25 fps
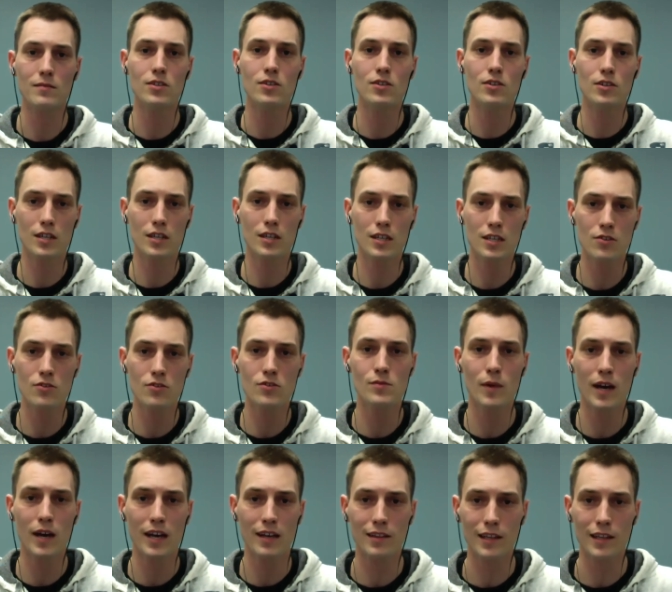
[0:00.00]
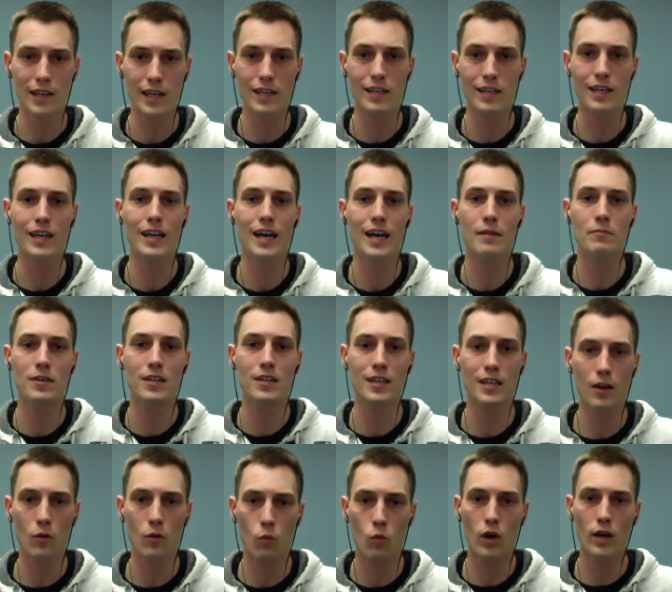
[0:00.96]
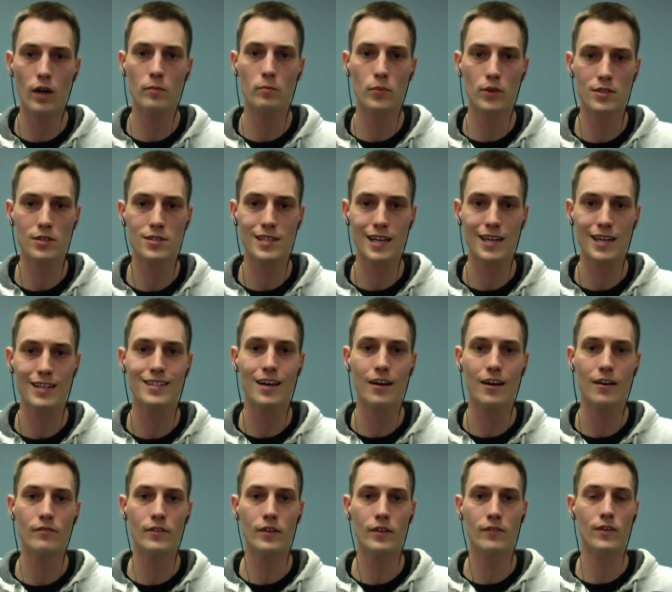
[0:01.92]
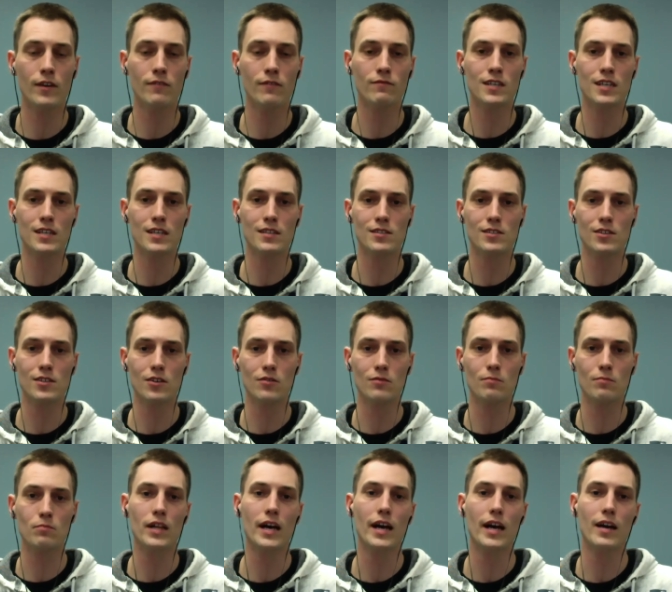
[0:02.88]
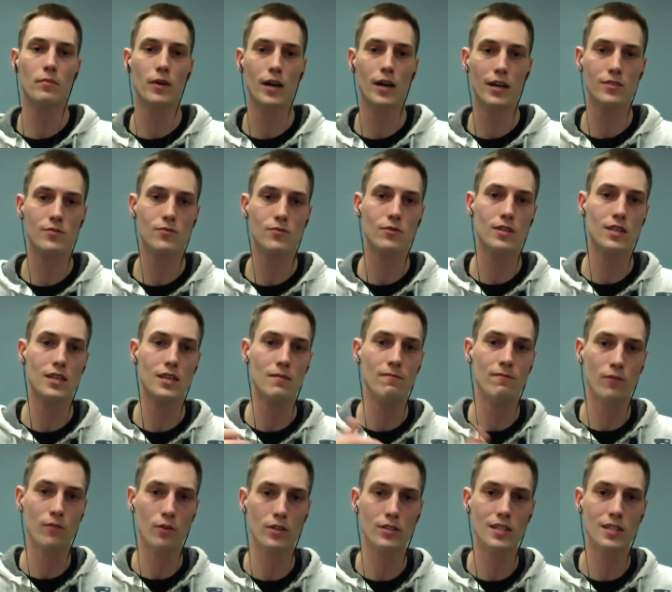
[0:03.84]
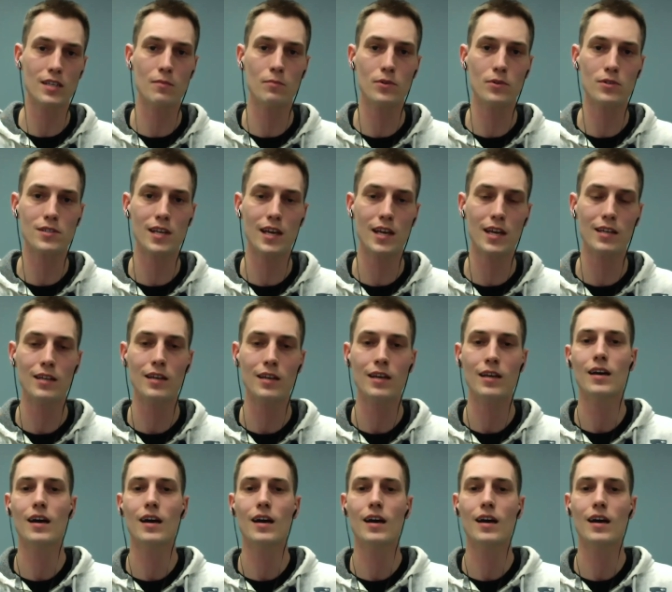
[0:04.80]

You're going to use my link and I'm going to get 1% of the 15. So BlackBox will keep 14%.